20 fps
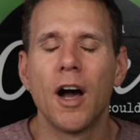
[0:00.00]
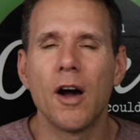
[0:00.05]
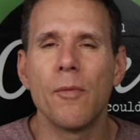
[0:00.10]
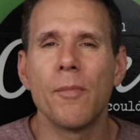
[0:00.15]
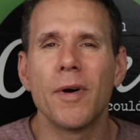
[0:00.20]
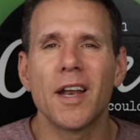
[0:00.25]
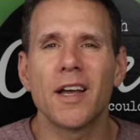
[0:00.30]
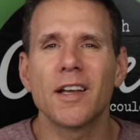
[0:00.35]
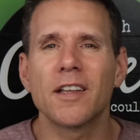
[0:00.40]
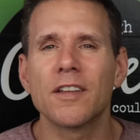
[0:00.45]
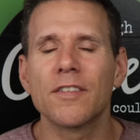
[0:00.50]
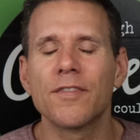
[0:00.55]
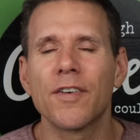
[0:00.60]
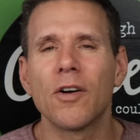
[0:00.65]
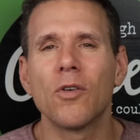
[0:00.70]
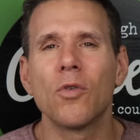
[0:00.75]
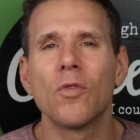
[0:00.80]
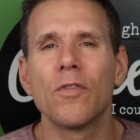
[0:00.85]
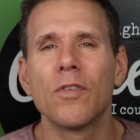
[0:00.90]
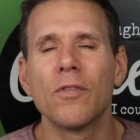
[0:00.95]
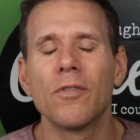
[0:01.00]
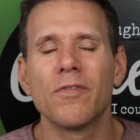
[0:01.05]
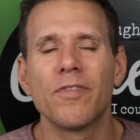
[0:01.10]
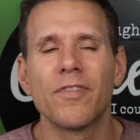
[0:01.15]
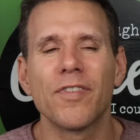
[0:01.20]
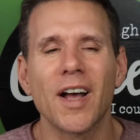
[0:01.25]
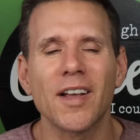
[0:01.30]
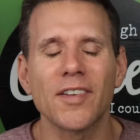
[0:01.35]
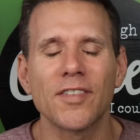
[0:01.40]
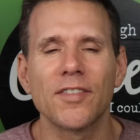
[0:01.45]
My legs felt
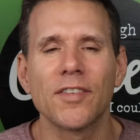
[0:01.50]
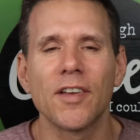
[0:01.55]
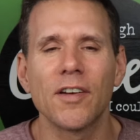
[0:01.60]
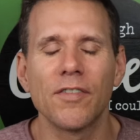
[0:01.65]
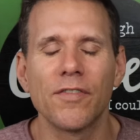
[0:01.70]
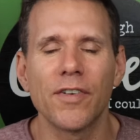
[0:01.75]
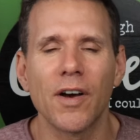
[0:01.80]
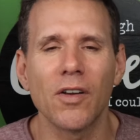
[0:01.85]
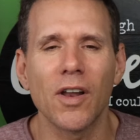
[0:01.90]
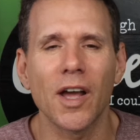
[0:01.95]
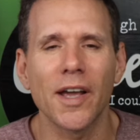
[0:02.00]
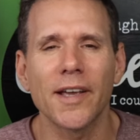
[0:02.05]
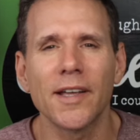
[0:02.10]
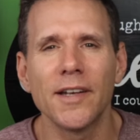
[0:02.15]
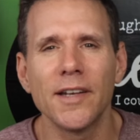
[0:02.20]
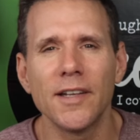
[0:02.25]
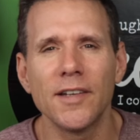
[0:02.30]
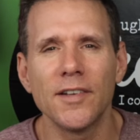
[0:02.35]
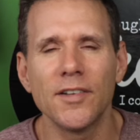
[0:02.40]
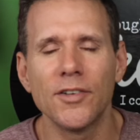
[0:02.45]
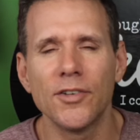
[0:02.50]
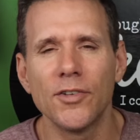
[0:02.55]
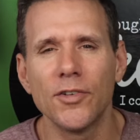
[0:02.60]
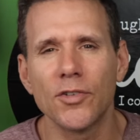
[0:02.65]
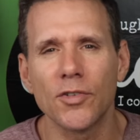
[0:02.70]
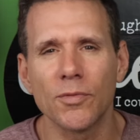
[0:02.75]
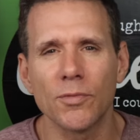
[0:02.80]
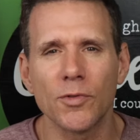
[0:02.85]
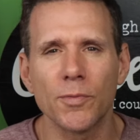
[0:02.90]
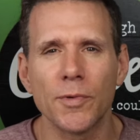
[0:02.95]
fast. Felt like I needed to do
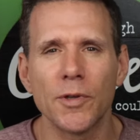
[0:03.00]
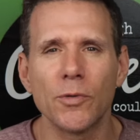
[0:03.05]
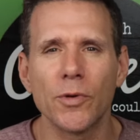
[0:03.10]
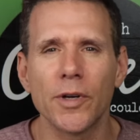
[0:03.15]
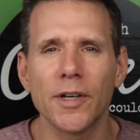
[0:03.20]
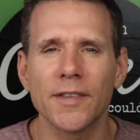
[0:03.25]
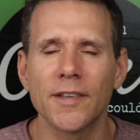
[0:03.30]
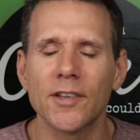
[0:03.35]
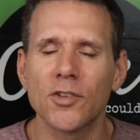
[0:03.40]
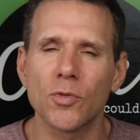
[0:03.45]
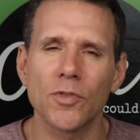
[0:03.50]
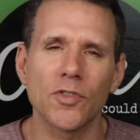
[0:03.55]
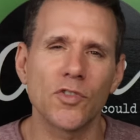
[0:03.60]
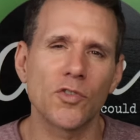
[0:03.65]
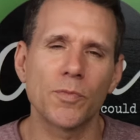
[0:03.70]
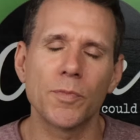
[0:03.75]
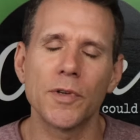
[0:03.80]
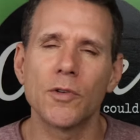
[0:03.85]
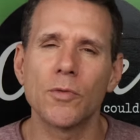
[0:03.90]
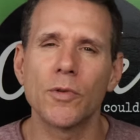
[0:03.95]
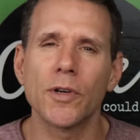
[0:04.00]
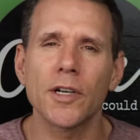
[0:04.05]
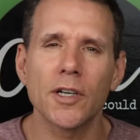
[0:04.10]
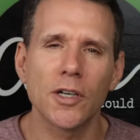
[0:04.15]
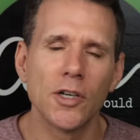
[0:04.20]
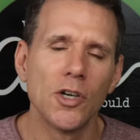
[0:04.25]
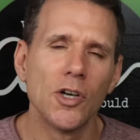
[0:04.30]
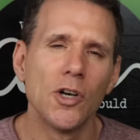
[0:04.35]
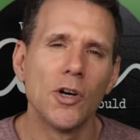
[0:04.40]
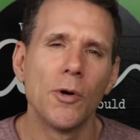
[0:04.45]
some speed work. This wasn't speed
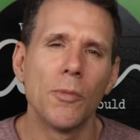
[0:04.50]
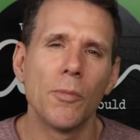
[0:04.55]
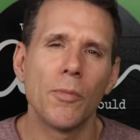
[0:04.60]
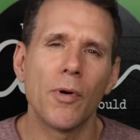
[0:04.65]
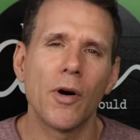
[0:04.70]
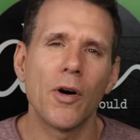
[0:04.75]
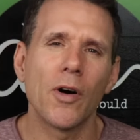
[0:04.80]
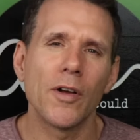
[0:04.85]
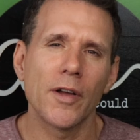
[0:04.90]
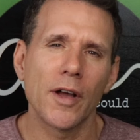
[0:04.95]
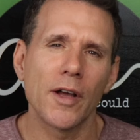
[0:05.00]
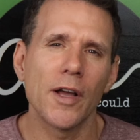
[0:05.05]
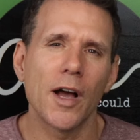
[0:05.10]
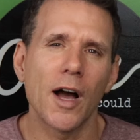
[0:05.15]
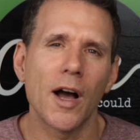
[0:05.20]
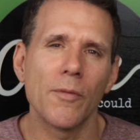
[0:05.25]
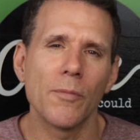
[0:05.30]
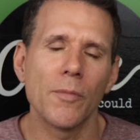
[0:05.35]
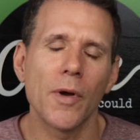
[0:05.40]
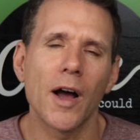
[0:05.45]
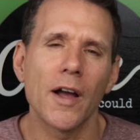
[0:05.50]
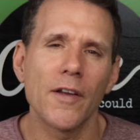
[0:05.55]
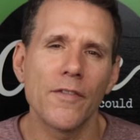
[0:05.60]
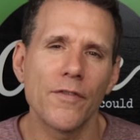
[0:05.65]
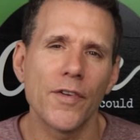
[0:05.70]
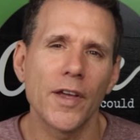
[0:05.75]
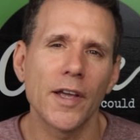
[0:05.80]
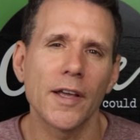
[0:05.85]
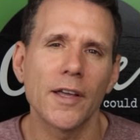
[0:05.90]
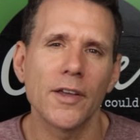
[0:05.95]
work, but I
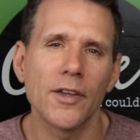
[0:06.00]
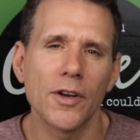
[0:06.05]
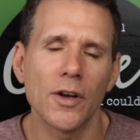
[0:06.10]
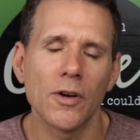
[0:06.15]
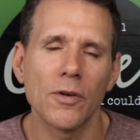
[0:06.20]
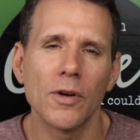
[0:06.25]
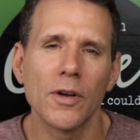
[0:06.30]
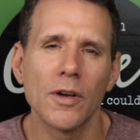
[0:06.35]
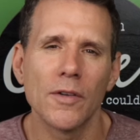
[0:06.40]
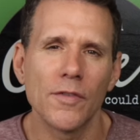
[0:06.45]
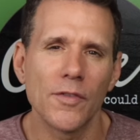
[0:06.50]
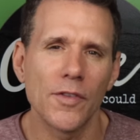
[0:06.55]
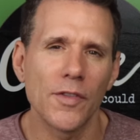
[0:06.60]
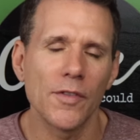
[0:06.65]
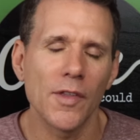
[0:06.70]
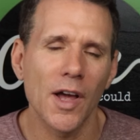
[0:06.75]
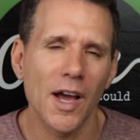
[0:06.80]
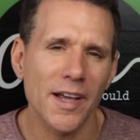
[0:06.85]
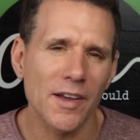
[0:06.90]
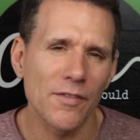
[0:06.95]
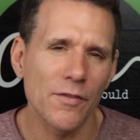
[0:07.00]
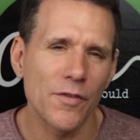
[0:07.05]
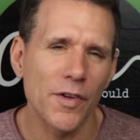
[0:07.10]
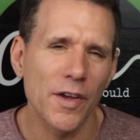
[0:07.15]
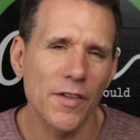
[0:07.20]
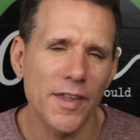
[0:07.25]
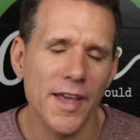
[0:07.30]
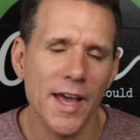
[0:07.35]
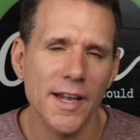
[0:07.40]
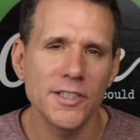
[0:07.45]
think, you know, I can
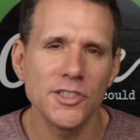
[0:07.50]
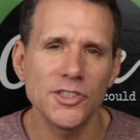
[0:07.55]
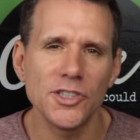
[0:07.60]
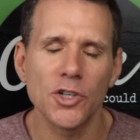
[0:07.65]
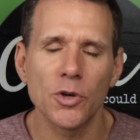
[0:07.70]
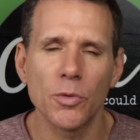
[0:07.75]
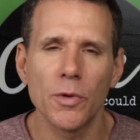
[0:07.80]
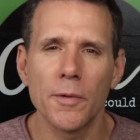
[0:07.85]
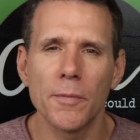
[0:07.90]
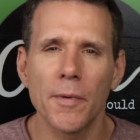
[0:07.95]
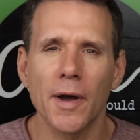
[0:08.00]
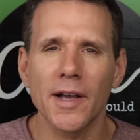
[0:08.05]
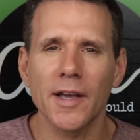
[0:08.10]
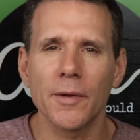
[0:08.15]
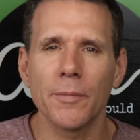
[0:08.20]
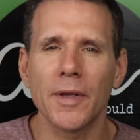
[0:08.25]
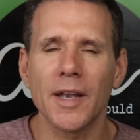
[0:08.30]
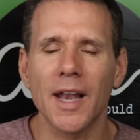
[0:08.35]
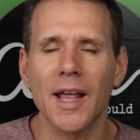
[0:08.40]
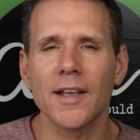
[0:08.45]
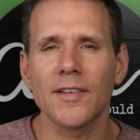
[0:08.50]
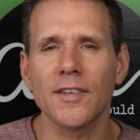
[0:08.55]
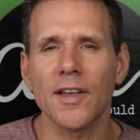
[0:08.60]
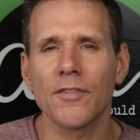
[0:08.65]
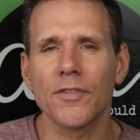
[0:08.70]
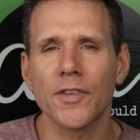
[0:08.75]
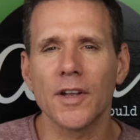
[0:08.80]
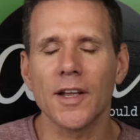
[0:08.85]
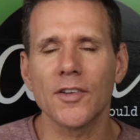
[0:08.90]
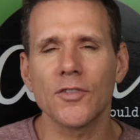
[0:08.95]
feel the energy coming back in my legs
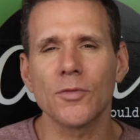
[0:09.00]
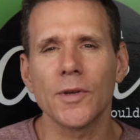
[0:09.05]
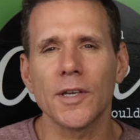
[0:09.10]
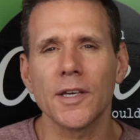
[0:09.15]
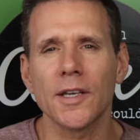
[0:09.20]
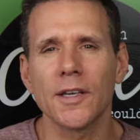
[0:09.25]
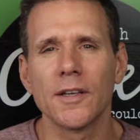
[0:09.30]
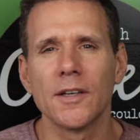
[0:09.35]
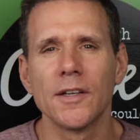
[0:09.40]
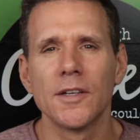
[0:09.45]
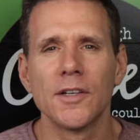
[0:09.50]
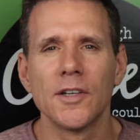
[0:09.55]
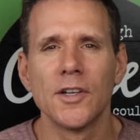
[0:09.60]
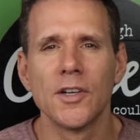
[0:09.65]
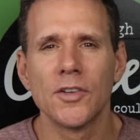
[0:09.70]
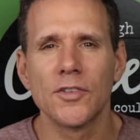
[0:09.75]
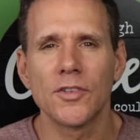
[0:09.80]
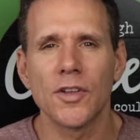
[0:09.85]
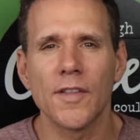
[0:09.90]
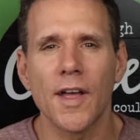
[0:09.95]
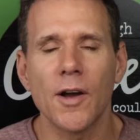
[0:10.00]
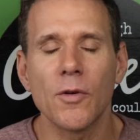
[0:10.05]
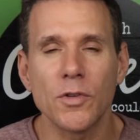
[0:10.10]
after last week. So that